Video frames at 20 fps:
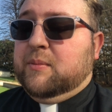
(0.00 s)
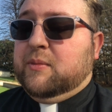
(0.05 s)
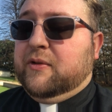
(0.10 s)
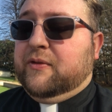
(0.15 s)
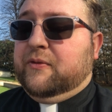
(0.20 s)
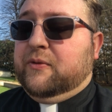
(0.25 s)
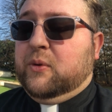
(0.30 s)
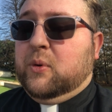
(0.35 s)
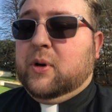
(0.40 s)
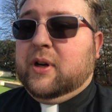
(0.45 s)

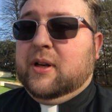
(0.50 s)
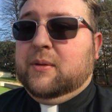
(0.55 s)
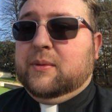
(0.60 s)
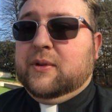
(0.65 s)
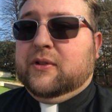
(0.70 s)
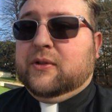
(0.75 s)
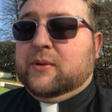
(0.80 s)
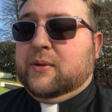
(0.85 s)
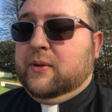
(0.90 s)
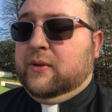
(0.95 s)
before he
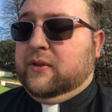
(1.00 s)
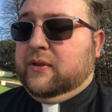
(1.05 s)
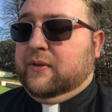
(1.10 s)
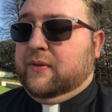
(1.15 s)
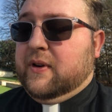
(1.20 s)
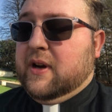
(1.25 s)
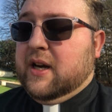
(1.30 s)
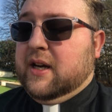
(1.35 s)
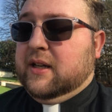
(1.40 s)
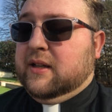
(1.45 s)
was
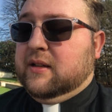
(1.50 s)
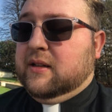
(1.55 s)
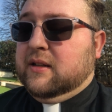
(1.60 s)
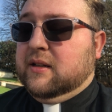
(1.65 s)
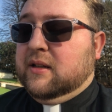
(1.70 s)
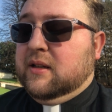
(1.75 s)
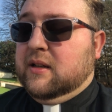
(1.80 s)
crucified,